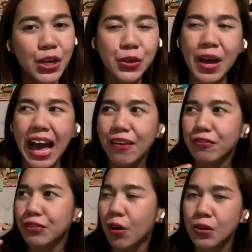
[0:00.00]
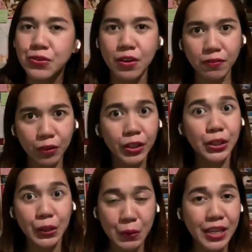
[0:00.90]
You have to also avoid
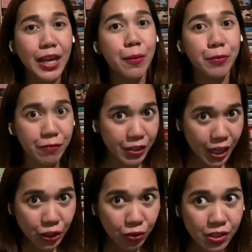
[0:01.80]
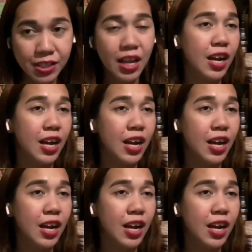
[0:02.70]
using abbreviations.